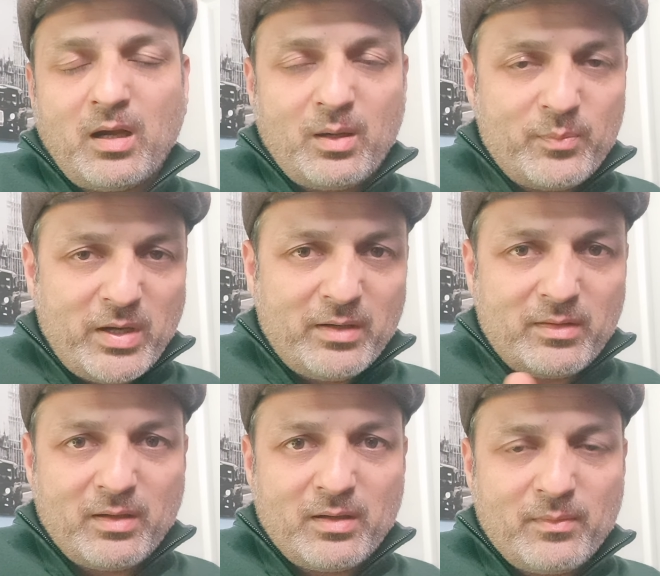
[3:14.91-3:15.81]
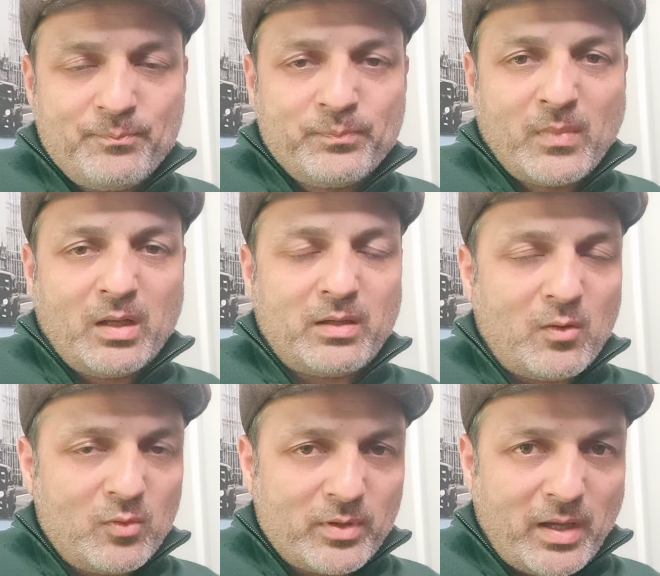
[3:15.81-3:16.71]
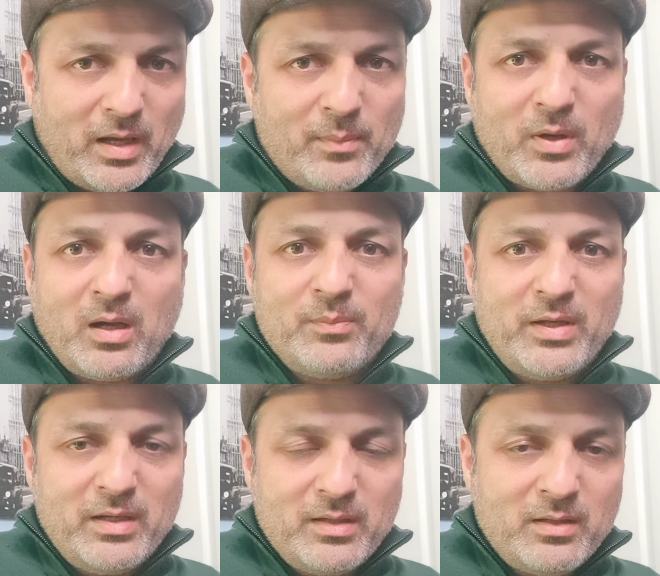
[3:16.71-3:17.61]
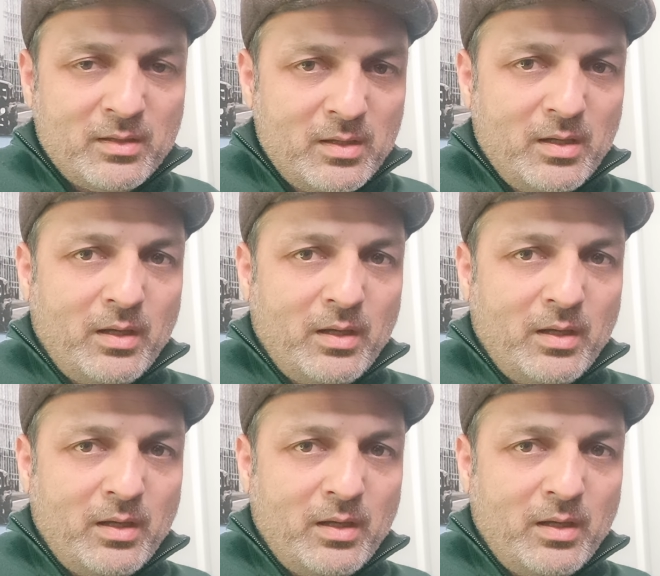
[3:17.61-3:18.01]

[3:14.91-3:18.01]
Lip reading: download the app, update it,